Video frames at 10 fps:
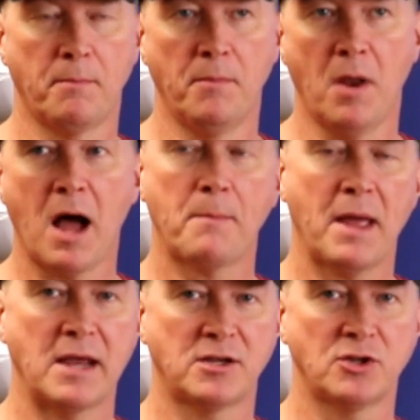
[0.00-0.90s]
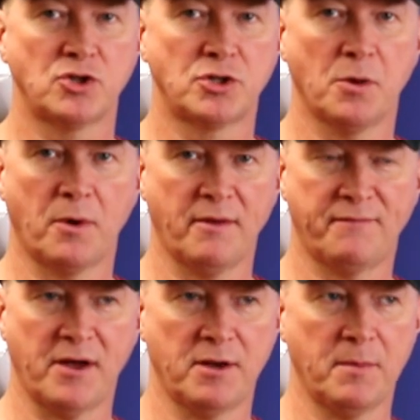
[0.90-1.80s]
not pay attention to are the
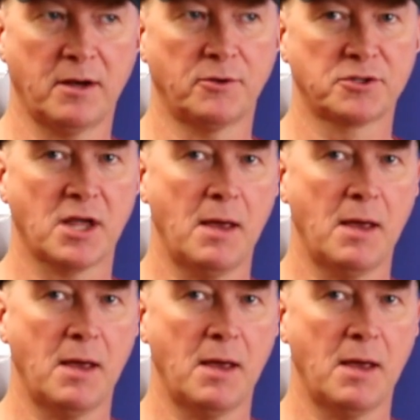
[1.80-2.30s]
fundamentals.